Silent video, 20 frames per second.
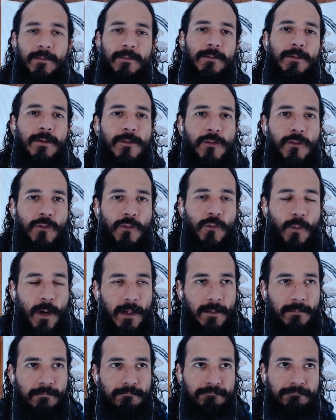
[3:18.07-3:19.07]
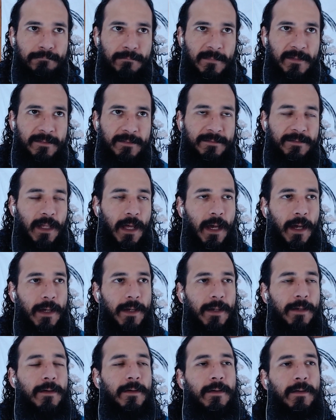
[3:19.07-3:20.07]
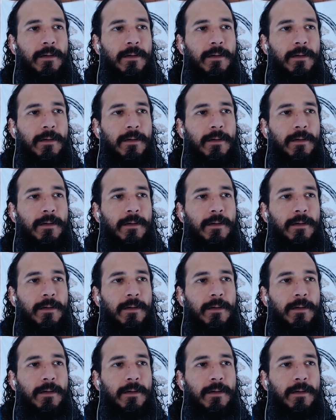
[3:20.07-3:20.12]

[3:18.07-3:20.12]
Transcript: or swat a fly